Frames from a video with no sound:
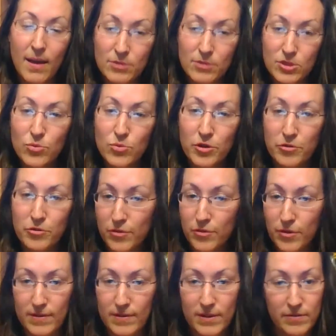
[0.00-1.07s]
Just work through
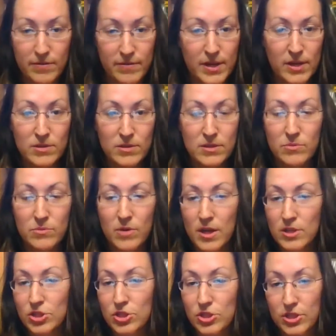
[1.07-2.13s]
those little videos to
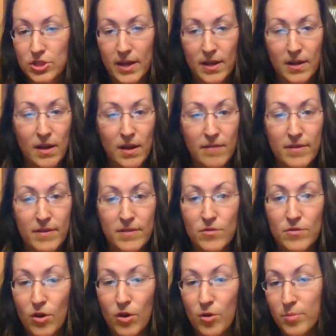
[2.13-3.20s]
watch, check it off as you
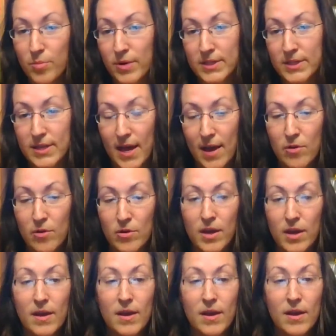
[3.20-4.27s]
go, print it out,
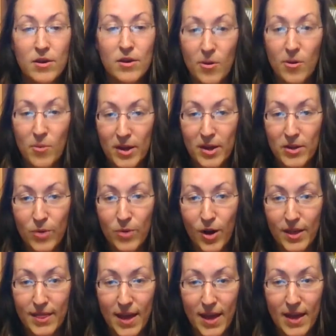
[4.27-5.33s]
know where you are
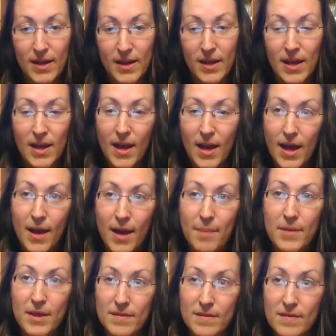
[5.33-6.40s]
in that.
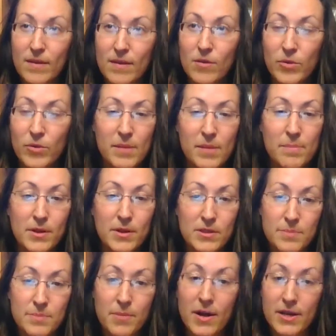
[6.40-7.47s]
It's really built
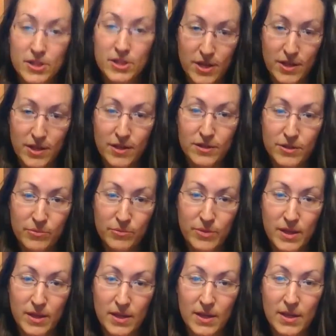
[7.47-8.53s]
upon each other to
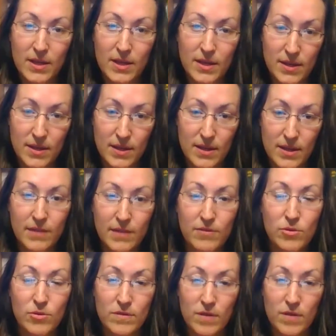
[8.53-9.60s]
really give
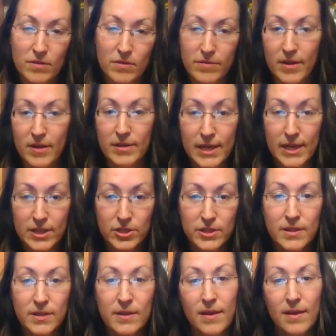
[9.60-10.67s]
you a solid foundation
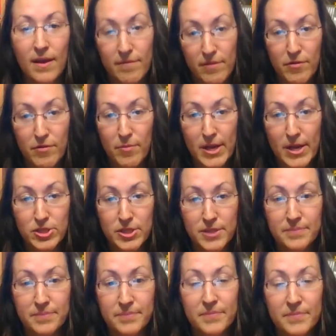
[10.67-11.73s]
of information.